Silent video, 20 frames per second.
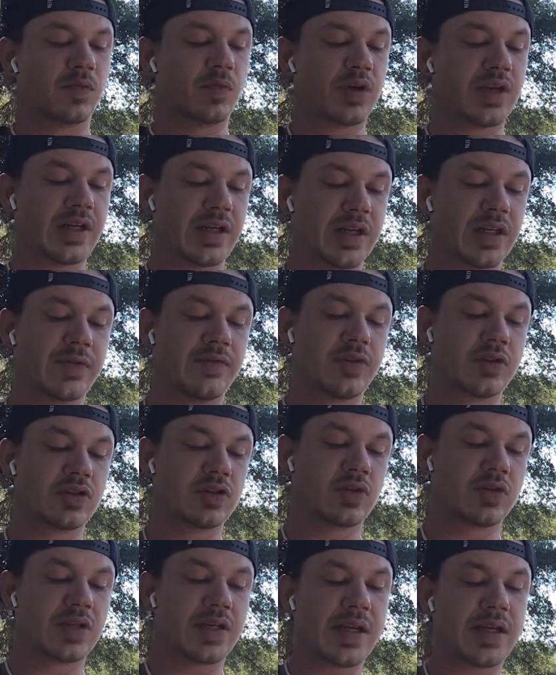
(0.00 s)
When an
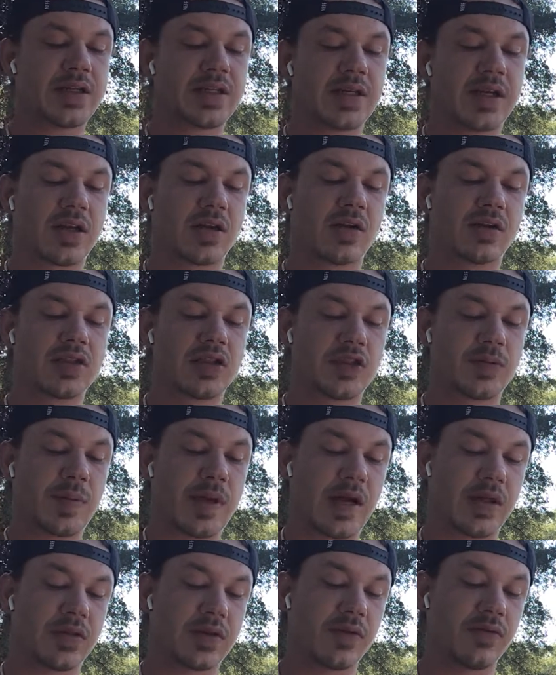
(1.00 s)
individual takes a conscious
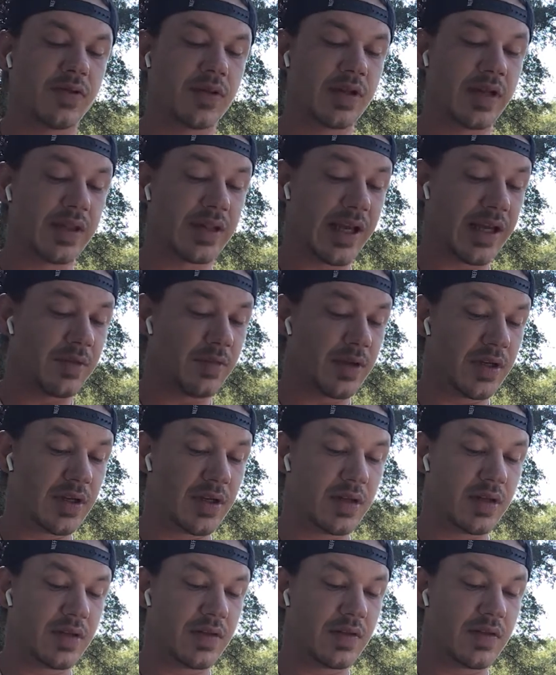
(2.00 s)
path of enlightenment,
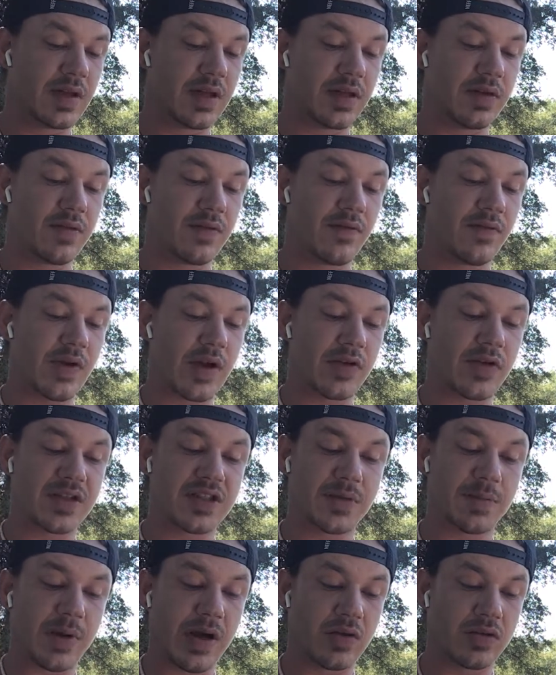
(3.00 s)
then
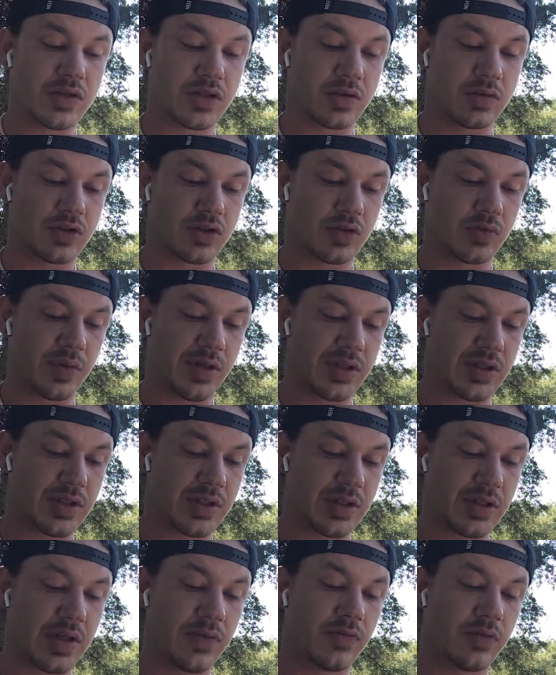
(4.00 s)
various milestones are
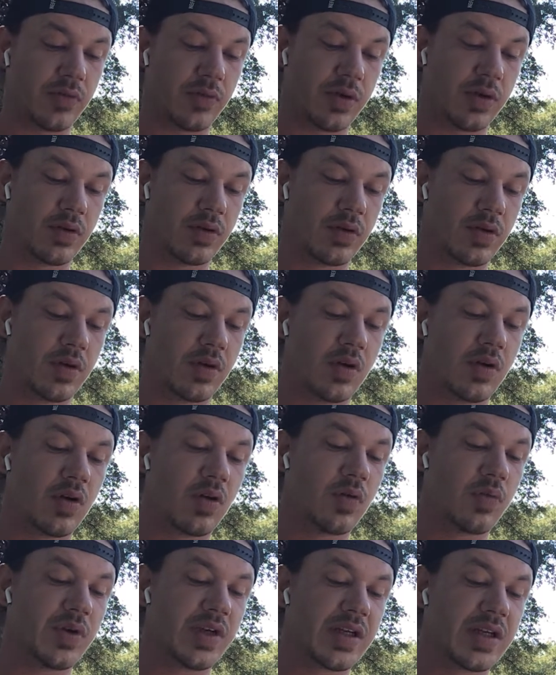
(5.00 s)
reached, if you will,
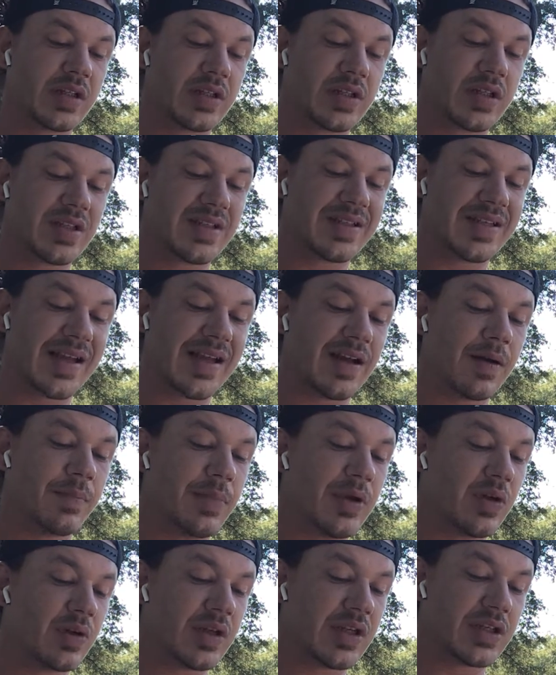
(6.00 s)
or we could say
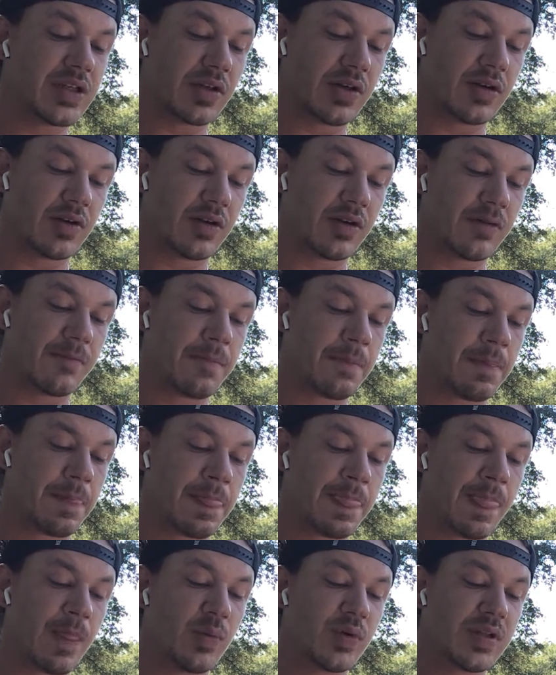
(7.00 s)
abilities occur
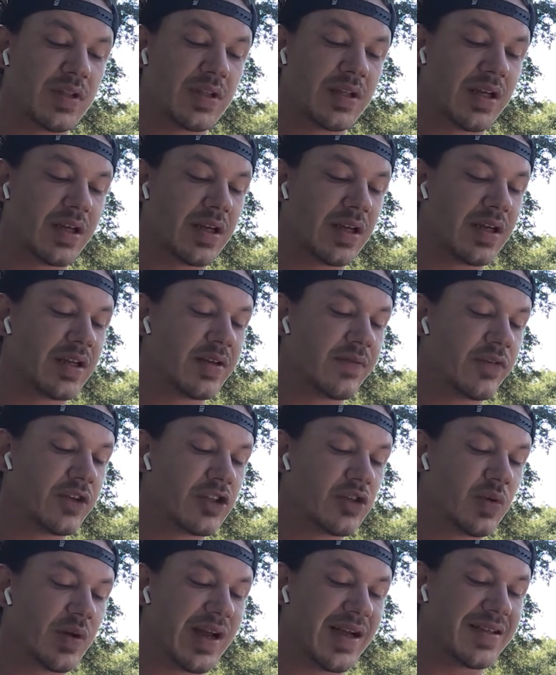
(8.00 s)
within the
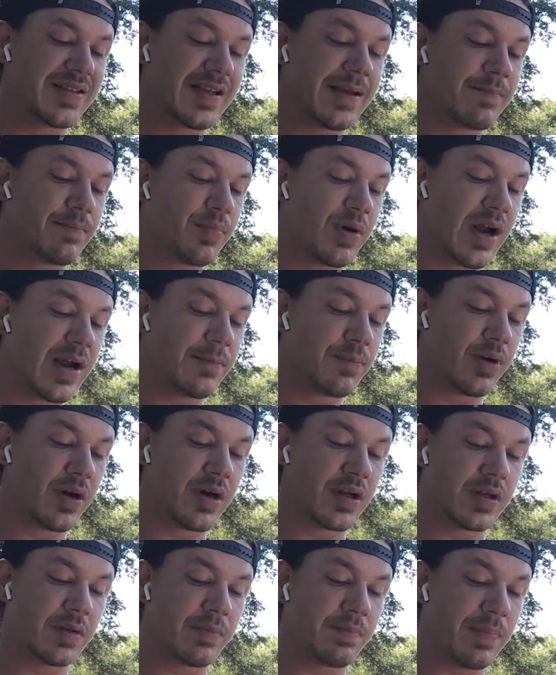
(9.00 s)
individual as a
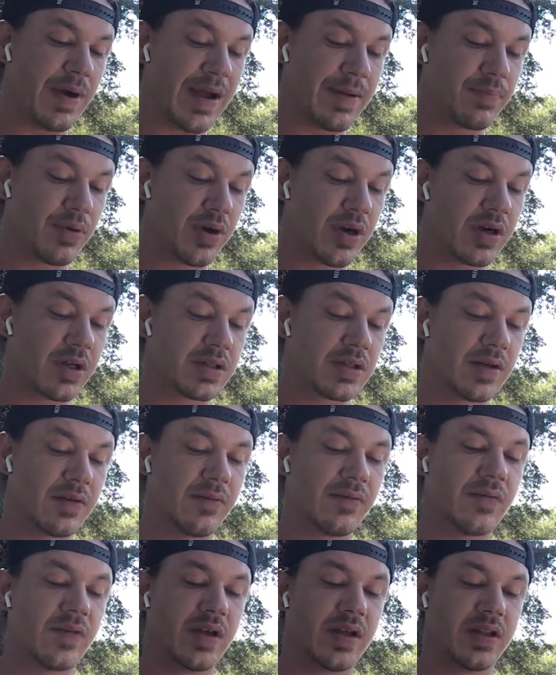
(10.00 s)
byproduct
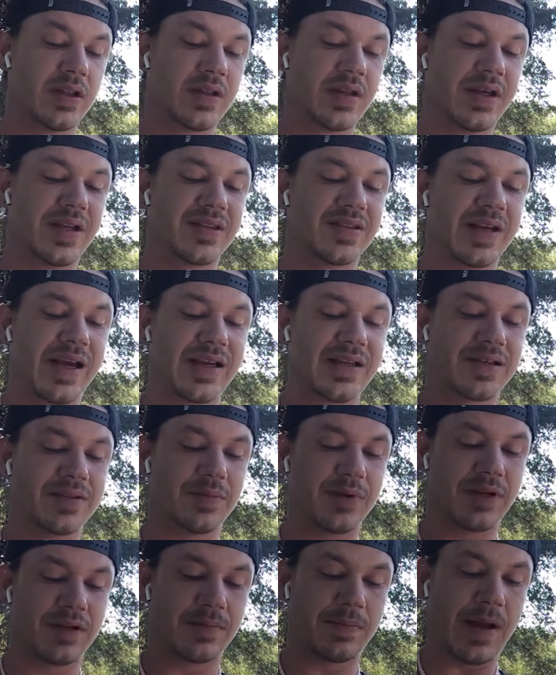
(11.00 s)
of the
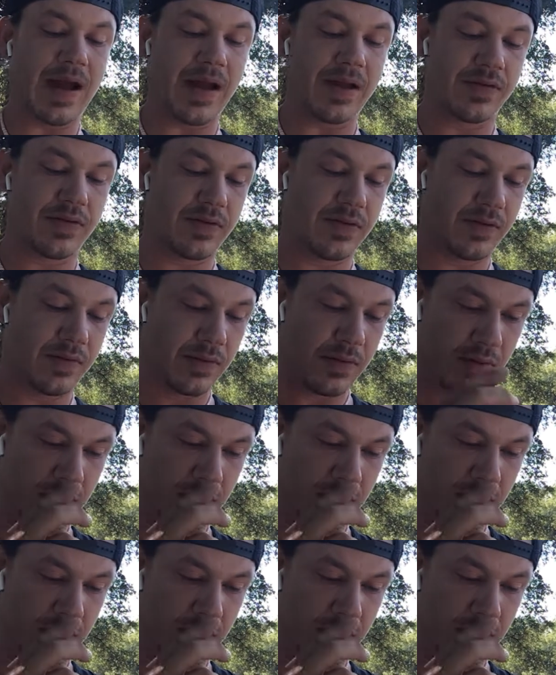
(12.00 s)
enlightenment path.